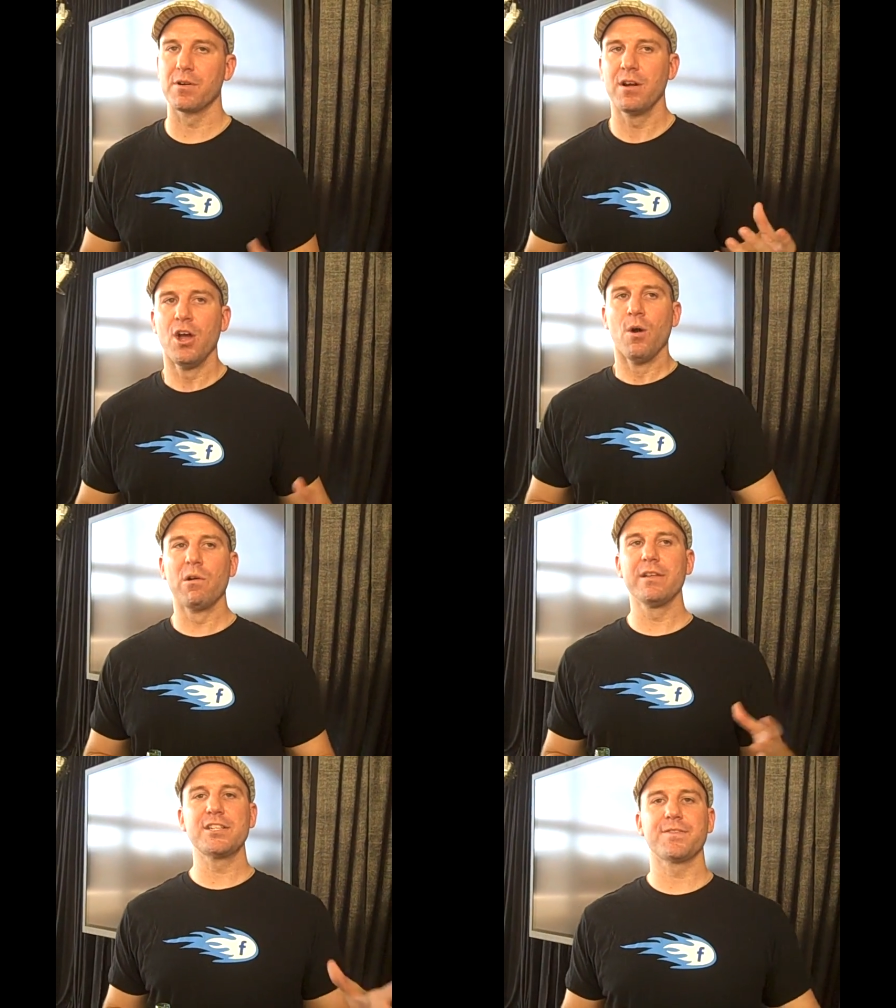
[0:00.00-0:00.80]
We're
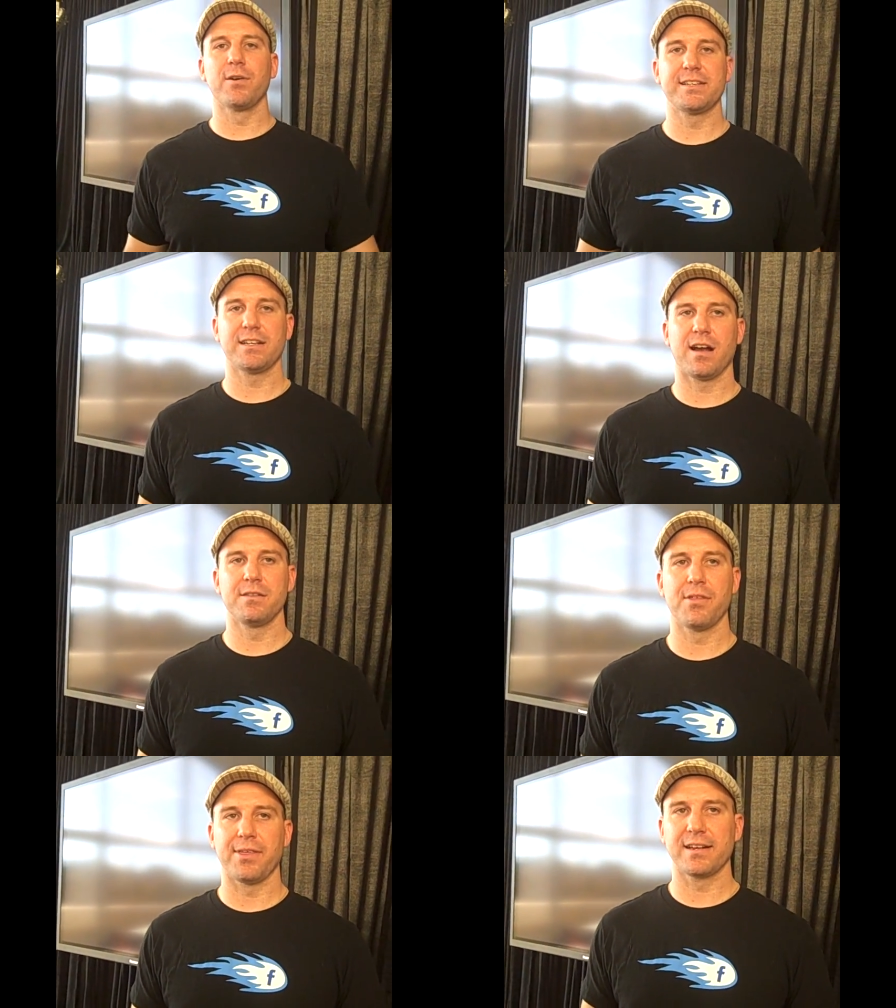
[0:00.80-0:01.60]
really just focusing
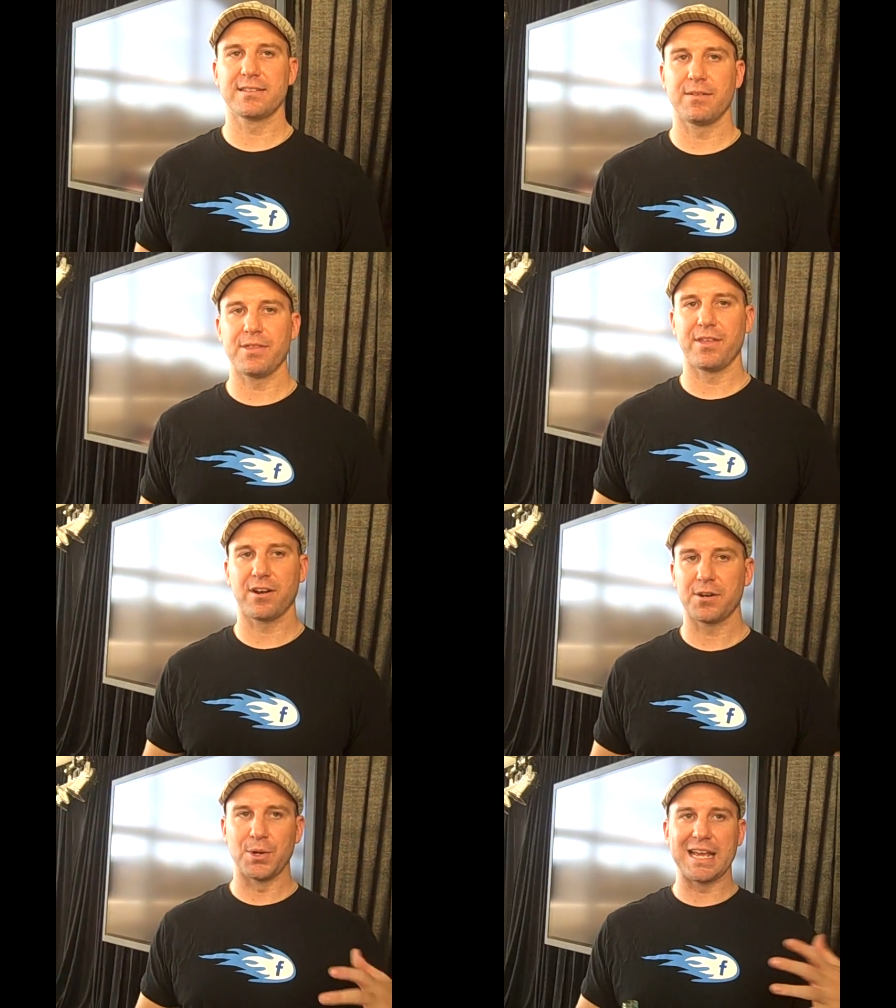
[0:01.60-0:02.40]
on the things that we think
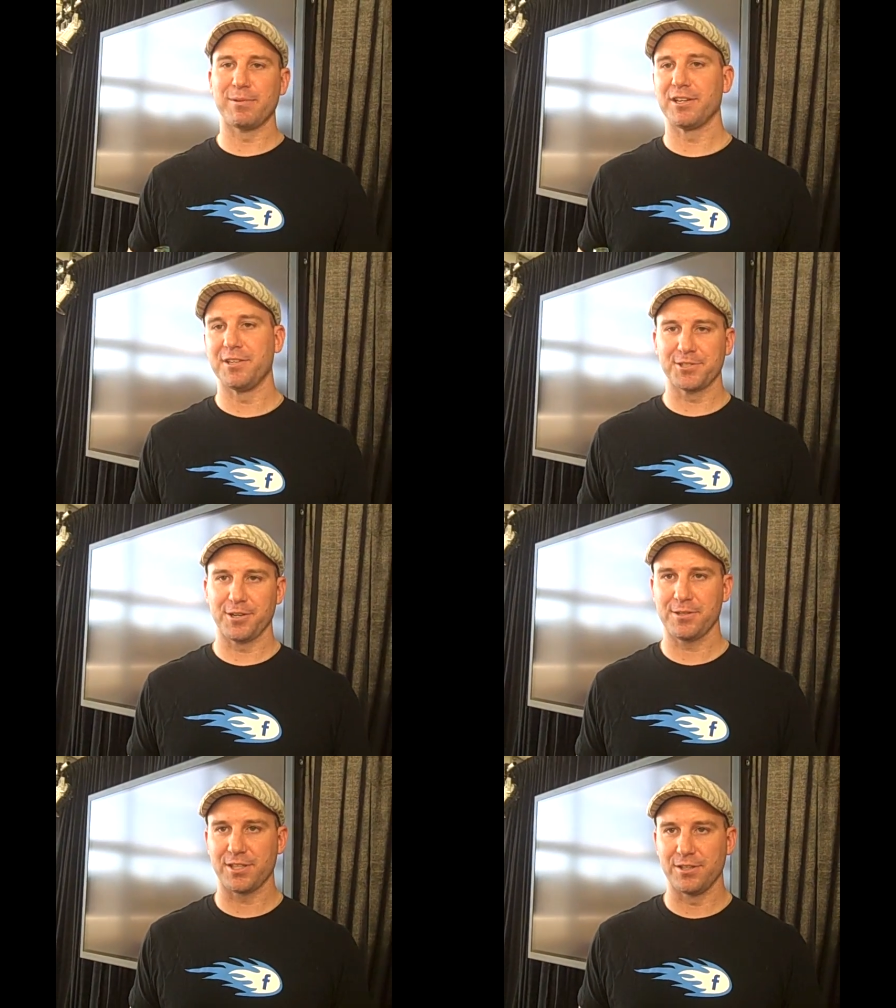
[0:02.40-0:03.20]
are going to enable our
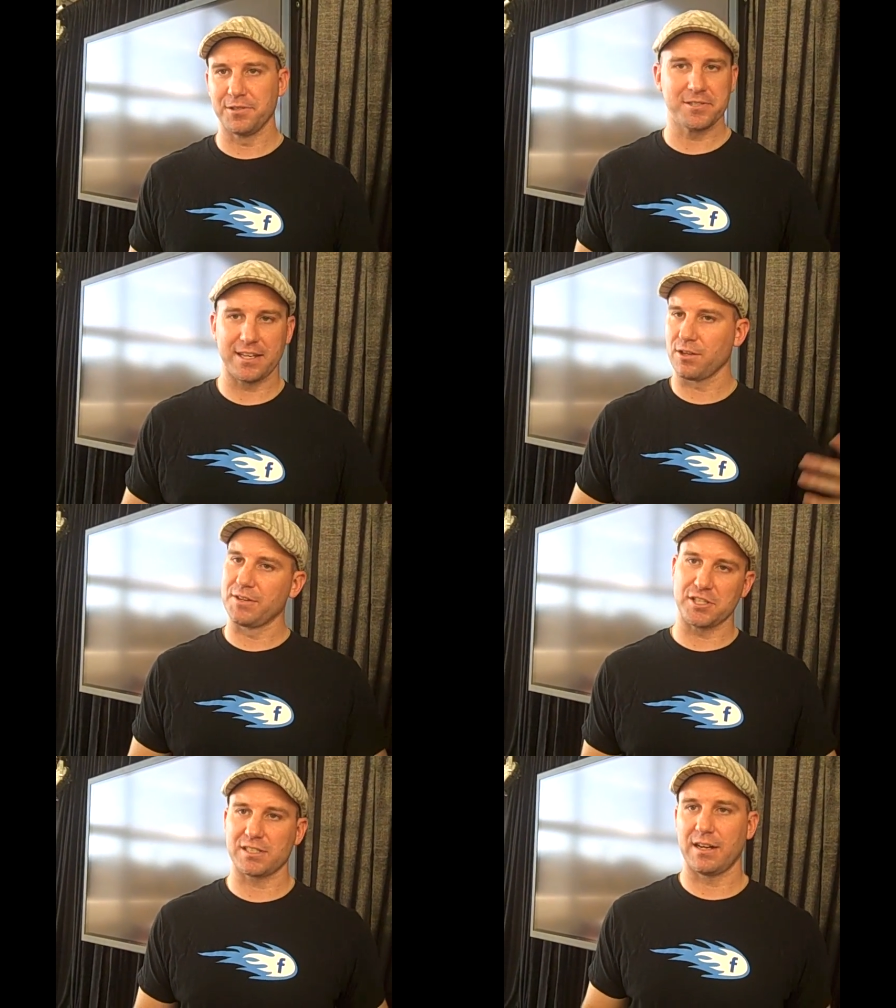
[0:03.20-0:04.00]
users to use like the
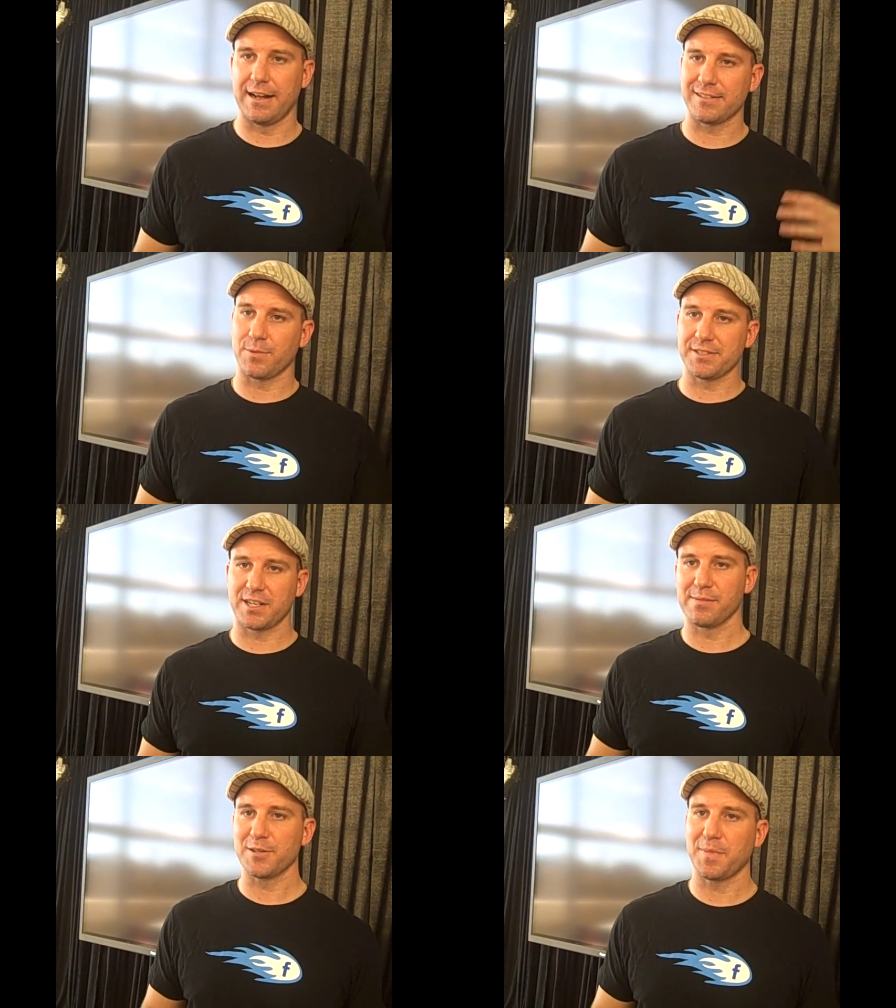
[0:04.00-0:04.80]
richest clients, the ones that
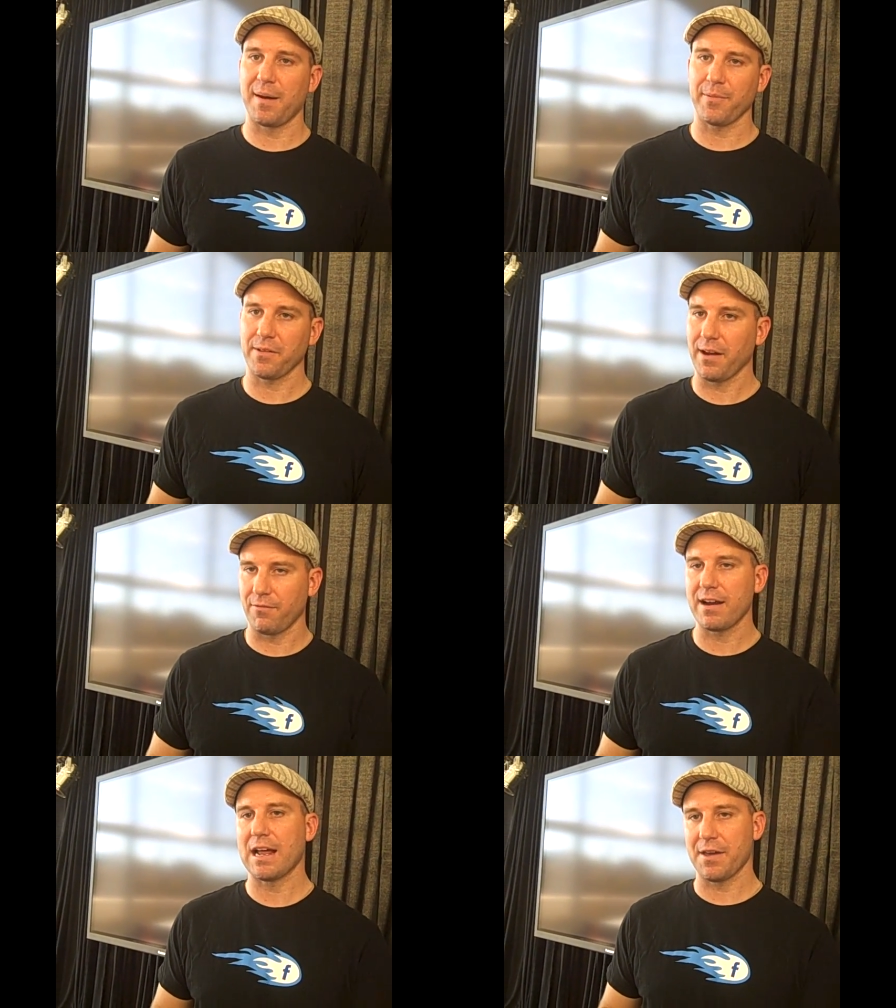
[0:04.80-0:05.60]
are the most popular.
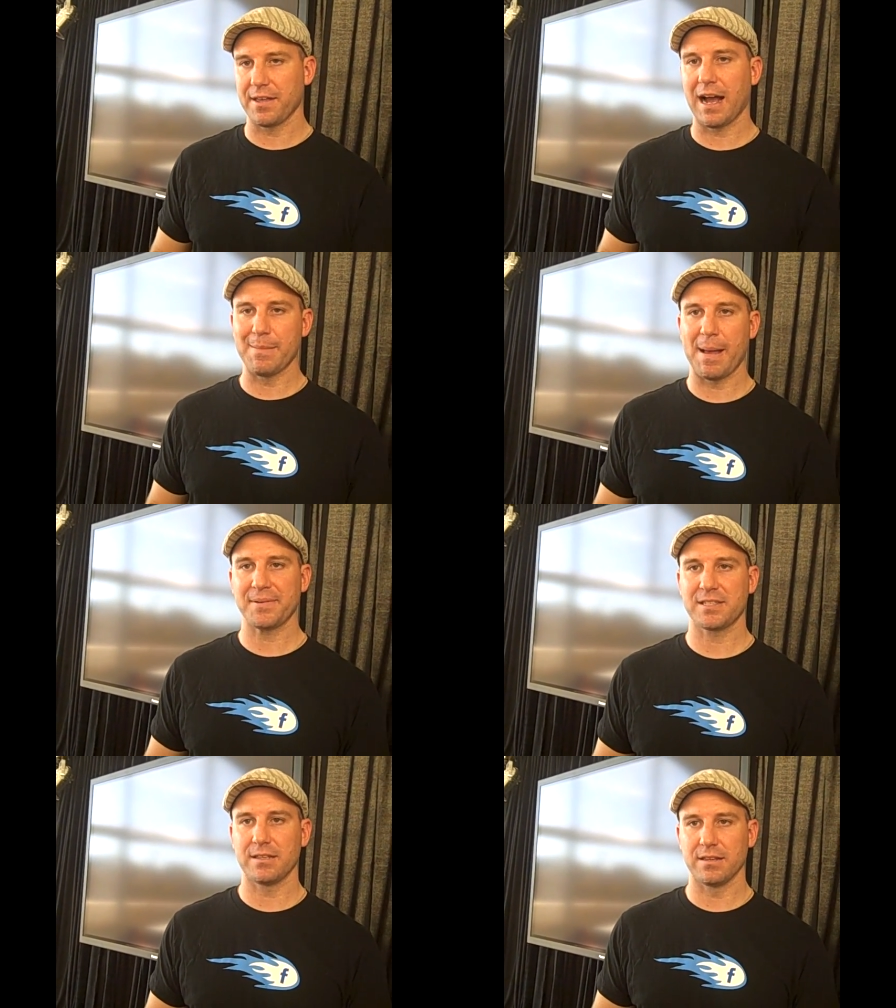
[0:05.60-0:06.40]
And right now, I think
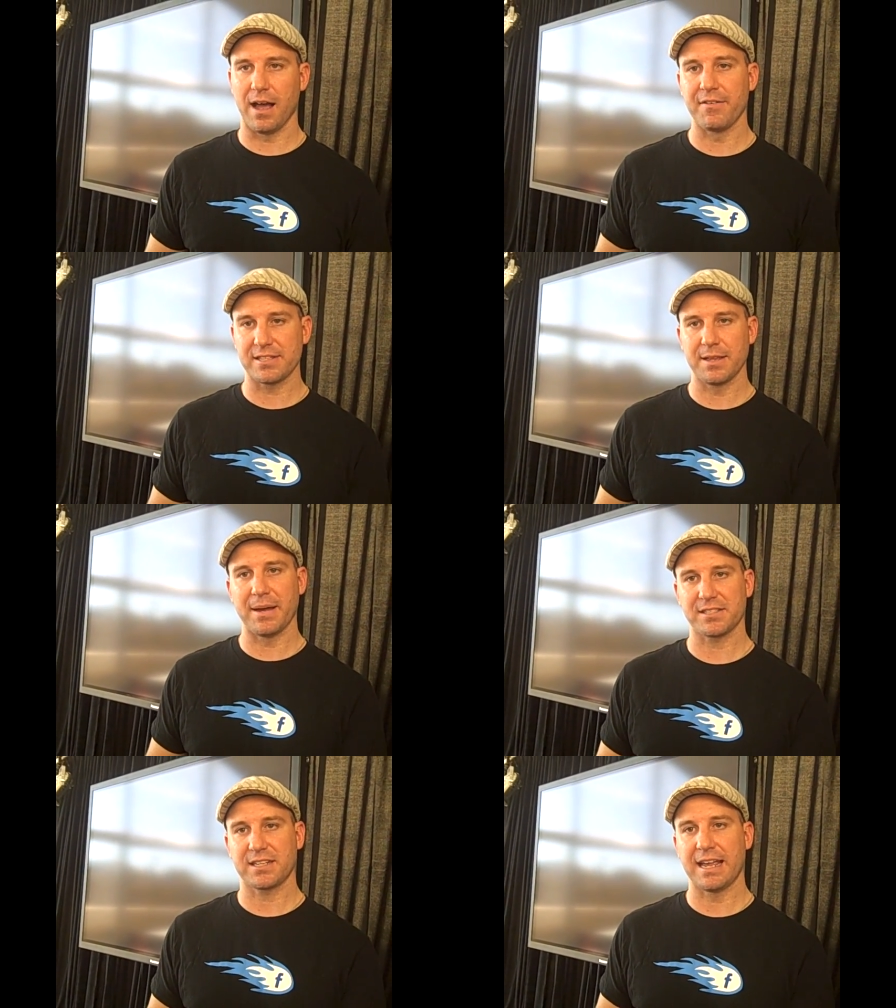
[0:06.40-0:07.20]
IMAP's obviously the
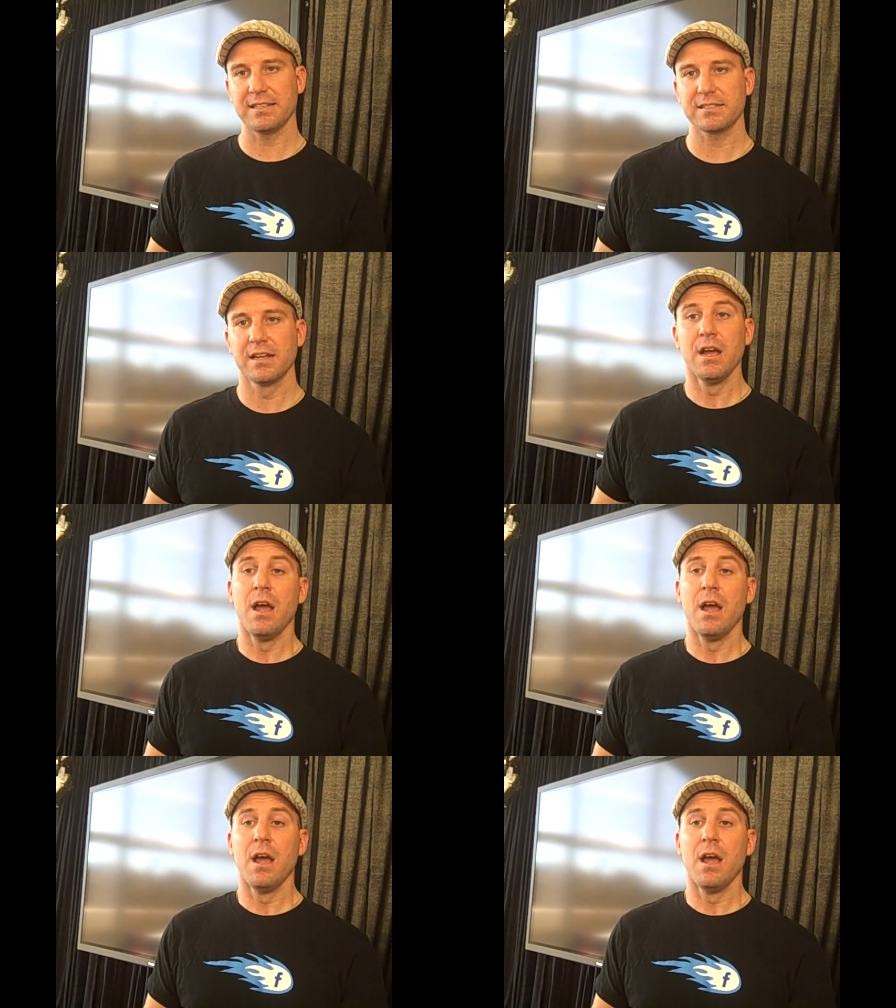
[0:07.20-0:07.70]
best case.